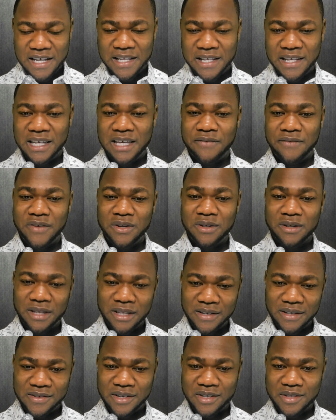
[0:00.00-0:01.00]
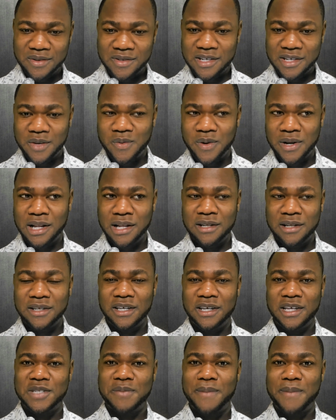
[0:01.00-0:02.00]
If in your thesis you say, well,
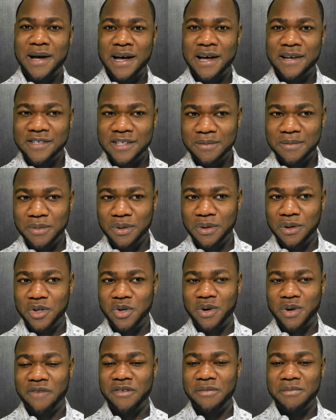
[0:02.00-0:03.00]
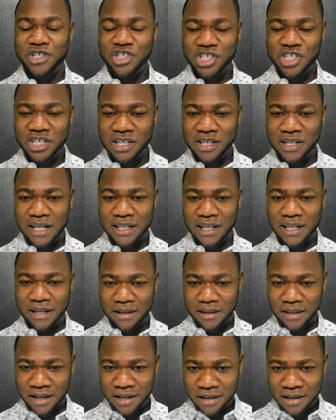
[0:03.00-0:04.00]
it's possible to have a machine that can
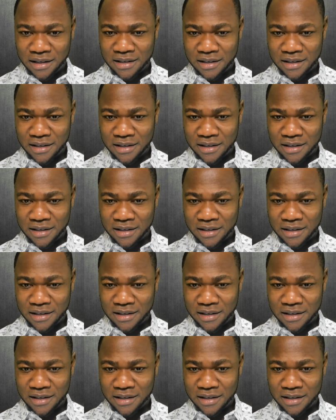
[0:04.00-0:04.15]
think